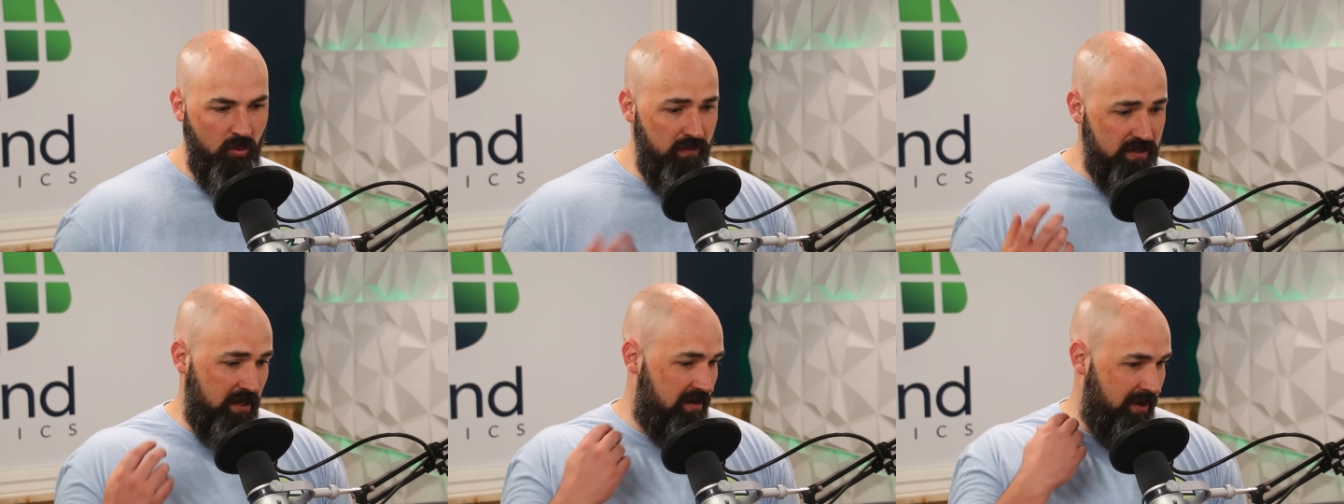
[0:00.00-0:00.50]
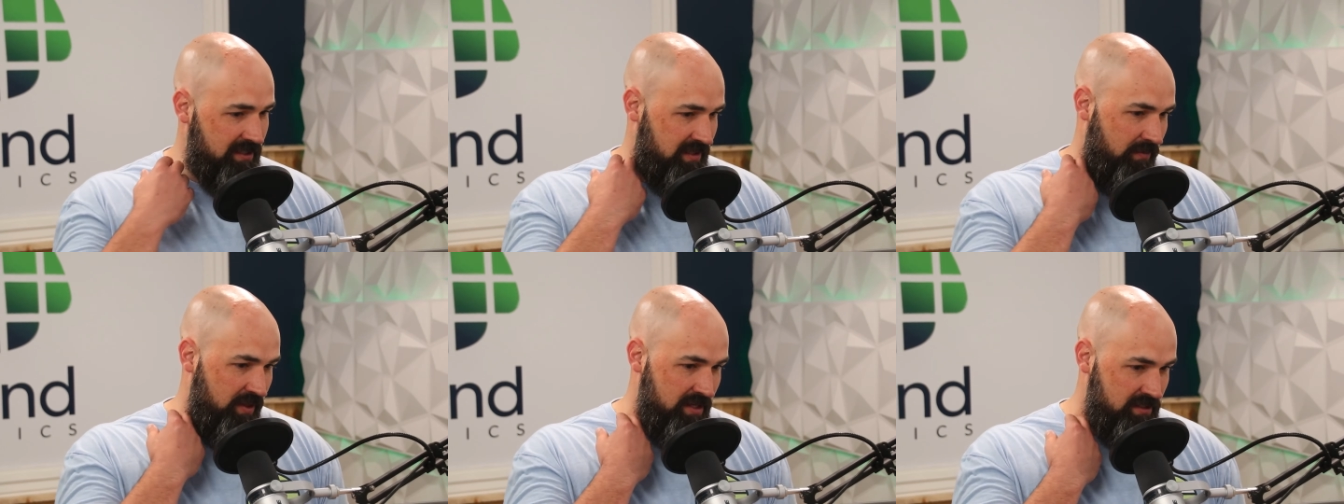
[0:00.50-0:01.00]
we've talked about
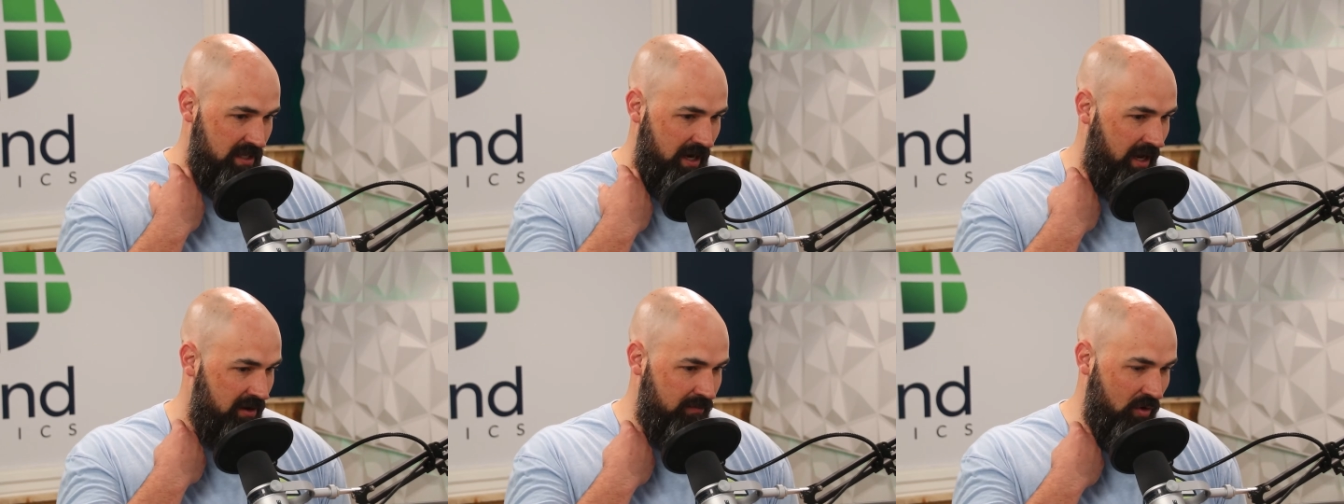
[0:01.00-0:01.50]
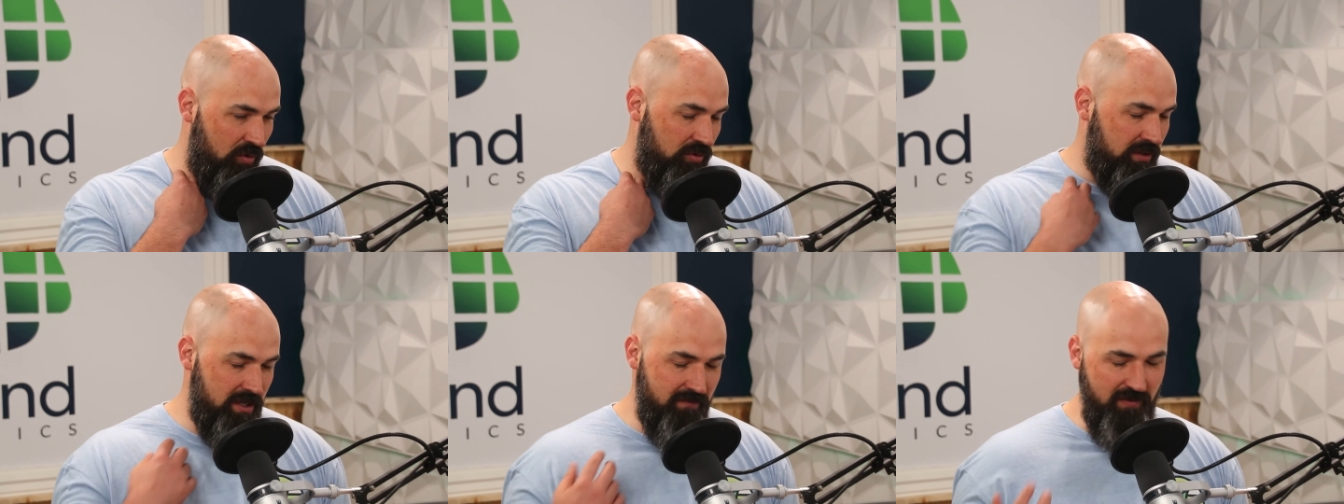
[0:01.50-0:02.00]
some things that I am
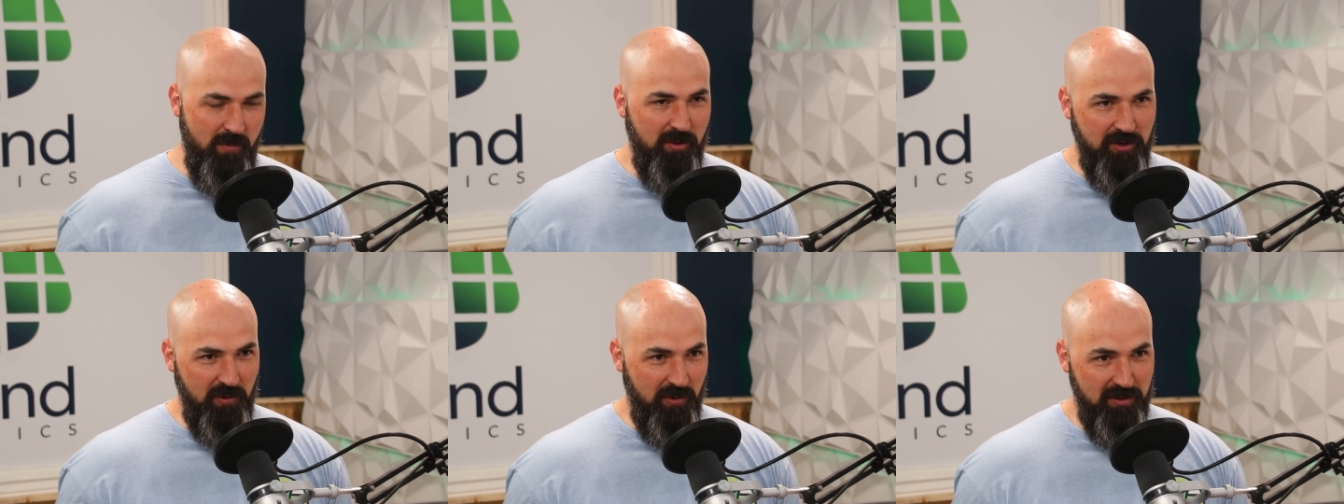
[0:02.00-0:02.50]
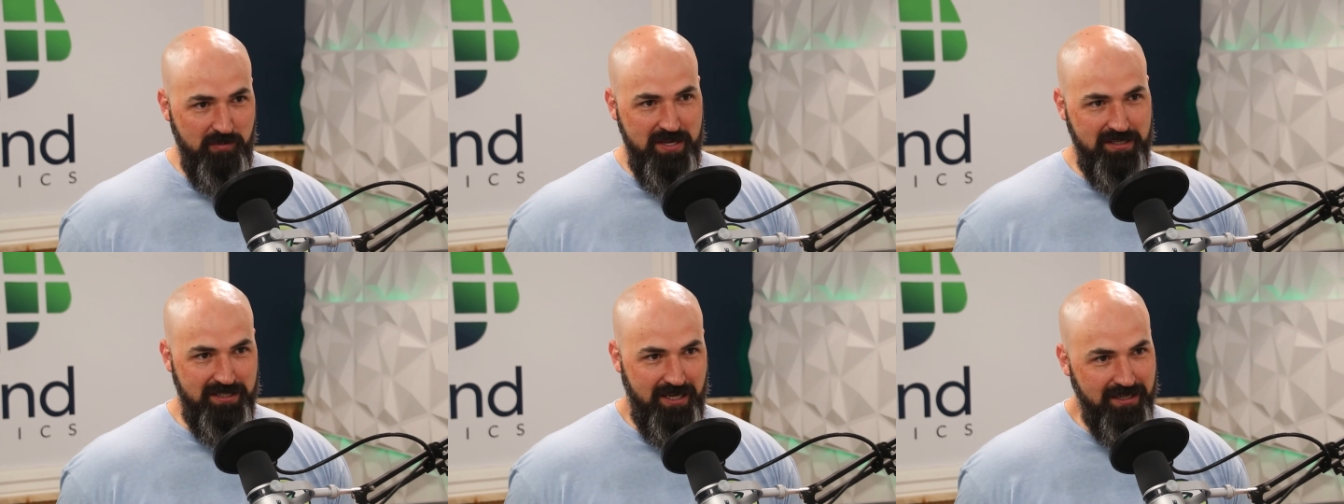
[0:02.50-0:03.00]
only familiar with
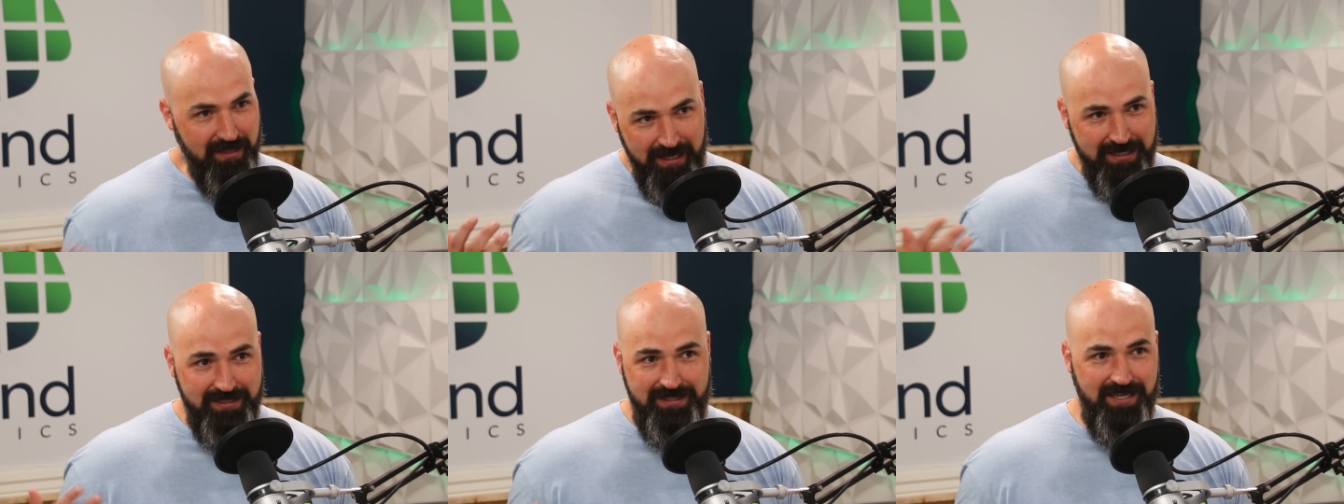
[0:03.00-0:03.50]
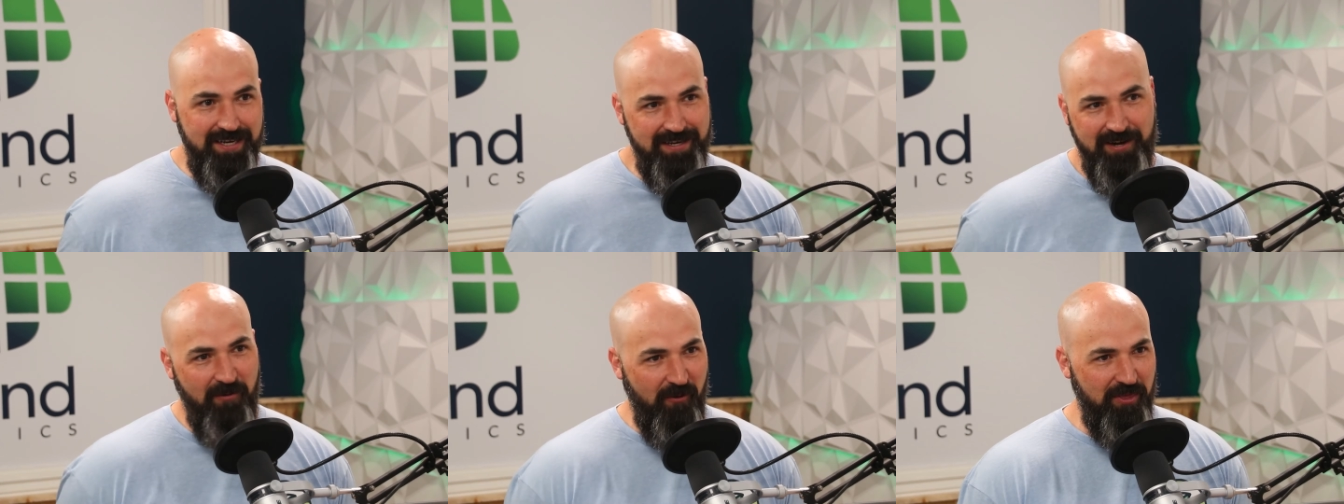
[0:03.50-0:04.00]
because I sit in
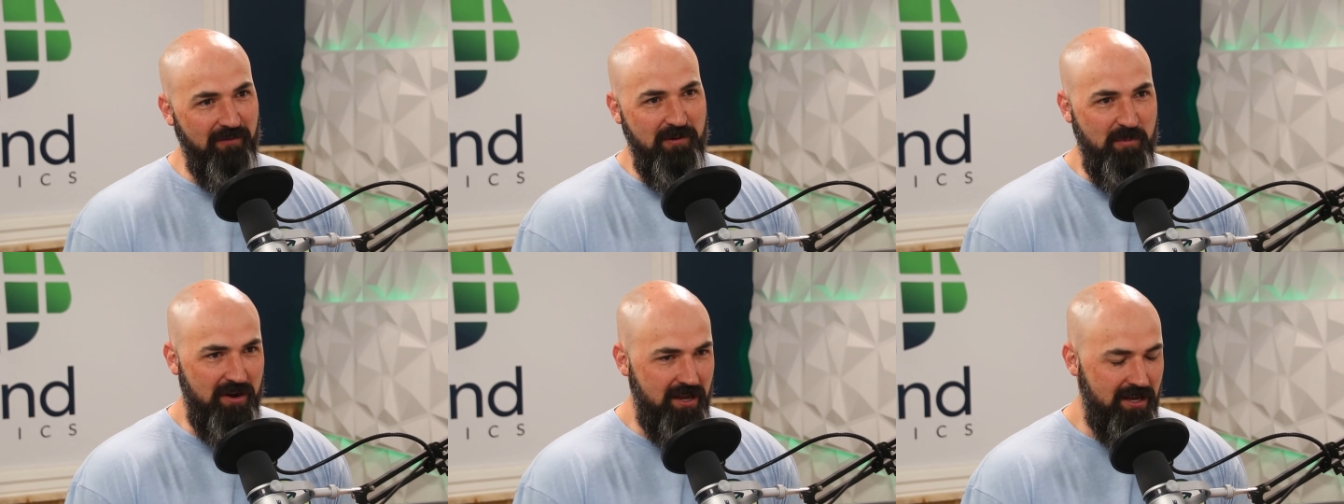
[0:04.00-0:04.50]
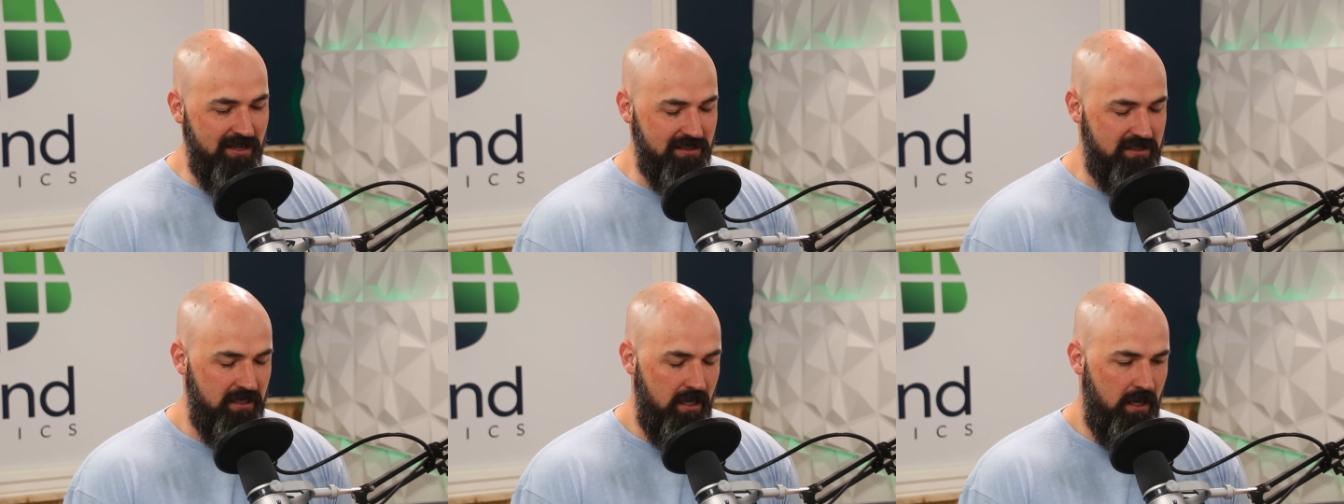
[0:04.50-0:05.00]
here with everybody
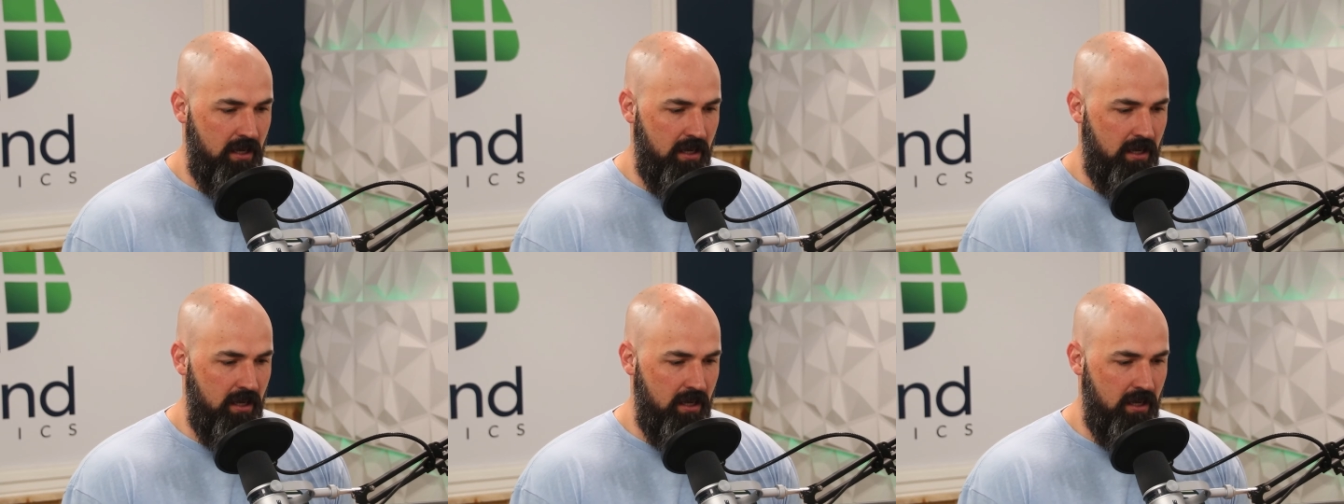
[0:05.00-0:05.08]
else,